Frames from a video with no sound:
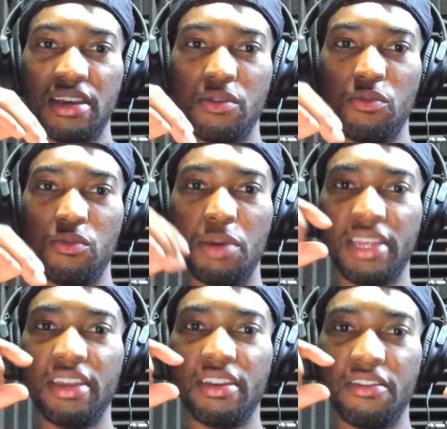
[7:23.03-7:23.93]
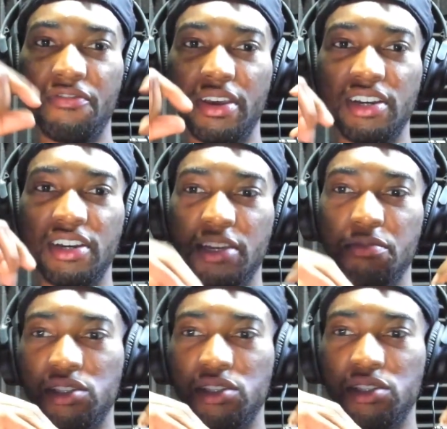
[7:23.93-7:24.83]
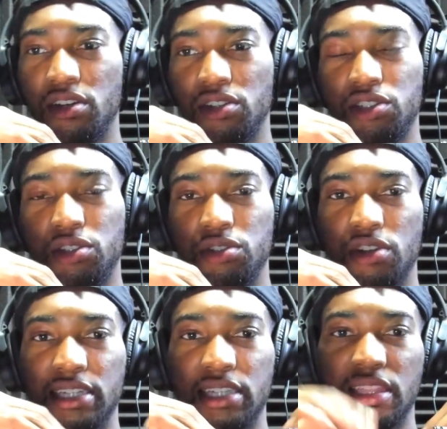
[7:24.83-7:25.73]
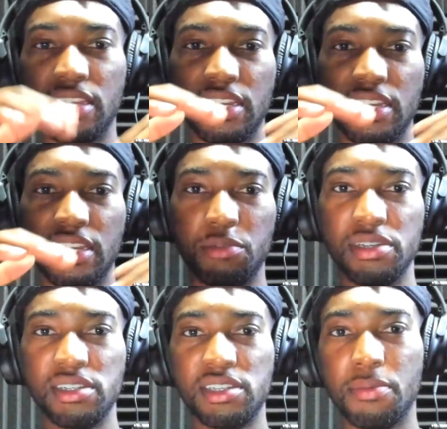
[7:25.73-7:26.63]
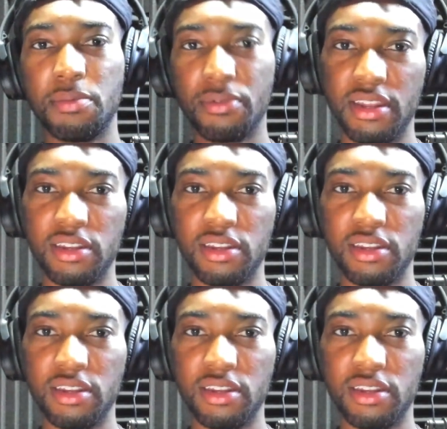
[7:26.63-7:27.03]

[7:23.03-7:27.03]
What Bleed It fit good in between those two tracks. I think that should have been separated.